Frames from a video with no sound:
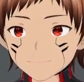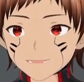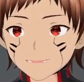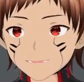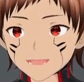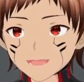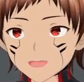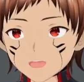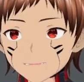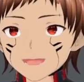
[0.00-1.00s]
And for
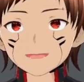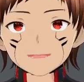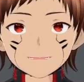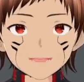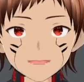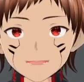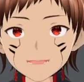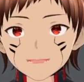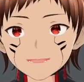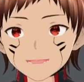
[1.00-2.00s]
those other
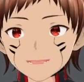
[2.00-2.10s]
three,